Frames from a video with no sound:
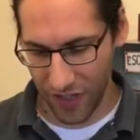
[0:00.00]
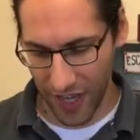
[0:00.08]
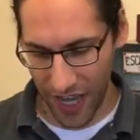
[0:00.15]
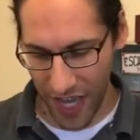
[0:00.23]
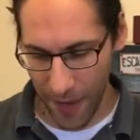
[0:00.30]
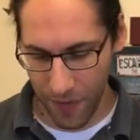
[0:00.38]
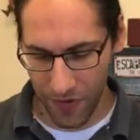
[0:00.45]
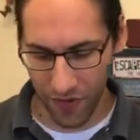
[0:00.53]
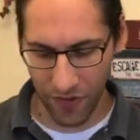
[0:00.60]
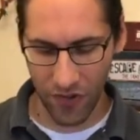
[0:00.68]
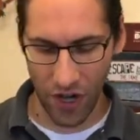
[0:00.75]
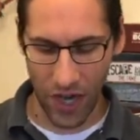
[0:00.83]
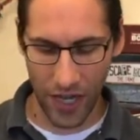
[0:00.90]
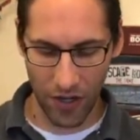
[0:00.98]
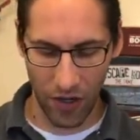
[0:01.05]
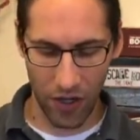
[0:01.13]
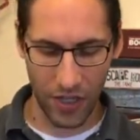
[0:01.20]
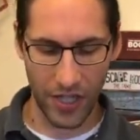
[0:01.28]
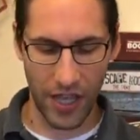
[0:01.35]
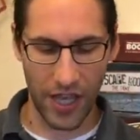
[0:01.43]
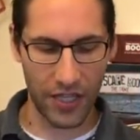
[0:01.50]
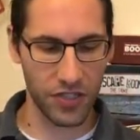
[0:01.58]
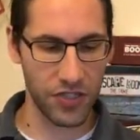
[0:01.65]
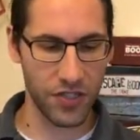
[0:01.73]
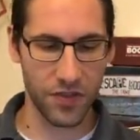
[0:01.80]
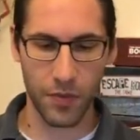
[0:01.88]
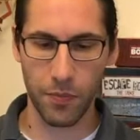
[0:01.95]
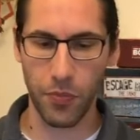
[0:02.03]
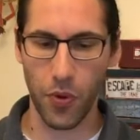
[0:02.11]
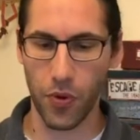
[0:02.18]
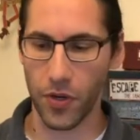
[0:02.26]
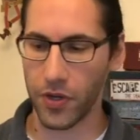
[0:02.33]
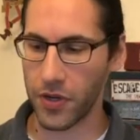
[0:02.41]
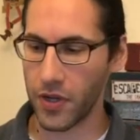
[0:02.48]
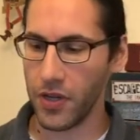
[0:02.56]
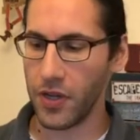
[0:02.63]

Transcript: And it happens a lot on the edges of the board,